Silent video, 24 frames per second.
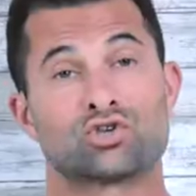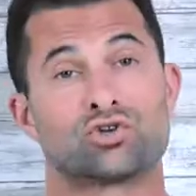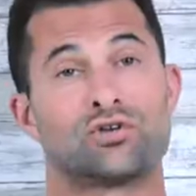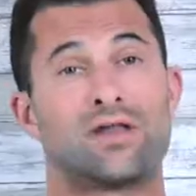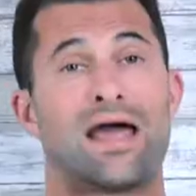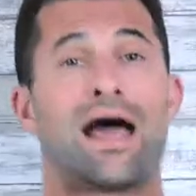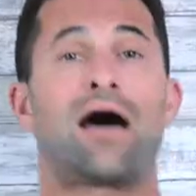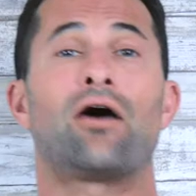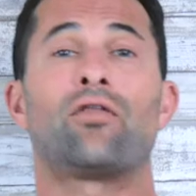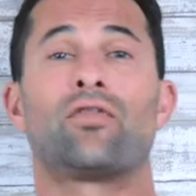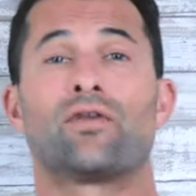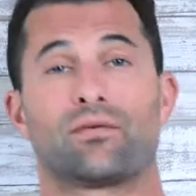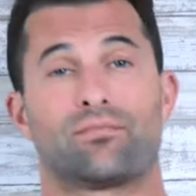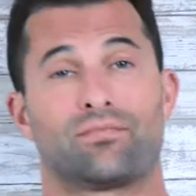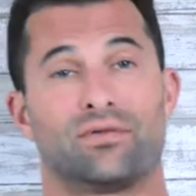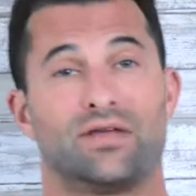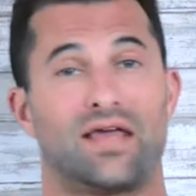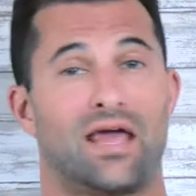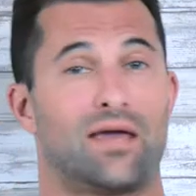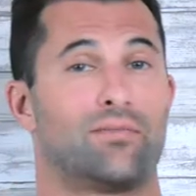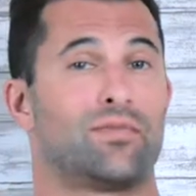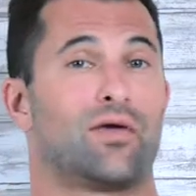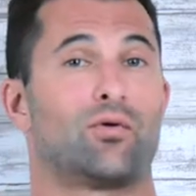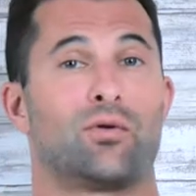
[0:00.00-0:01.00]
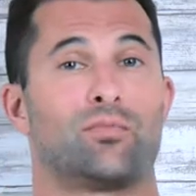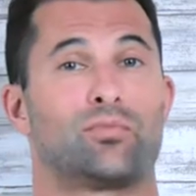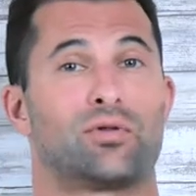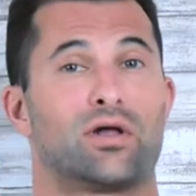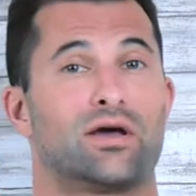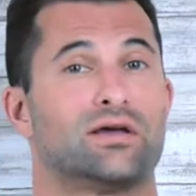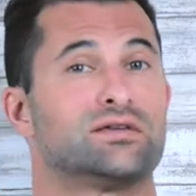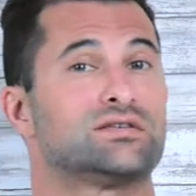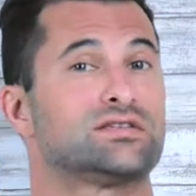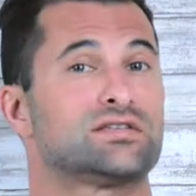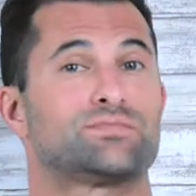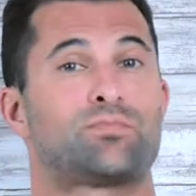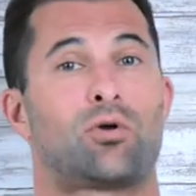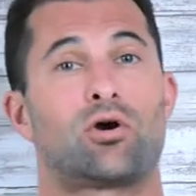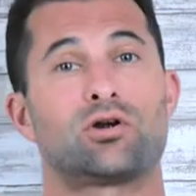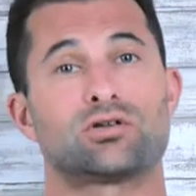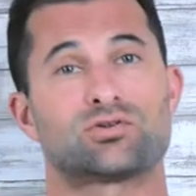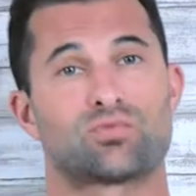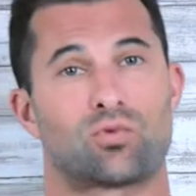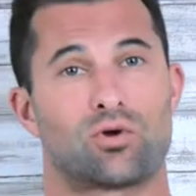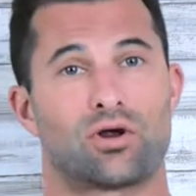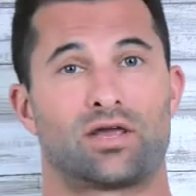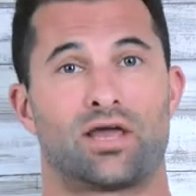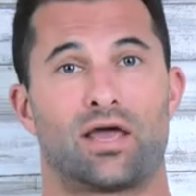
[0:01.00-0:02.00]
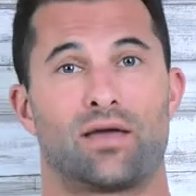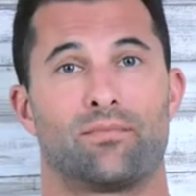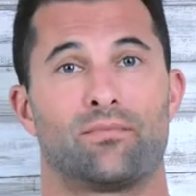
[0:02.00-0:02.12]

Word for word: So now the game that we play is this parts work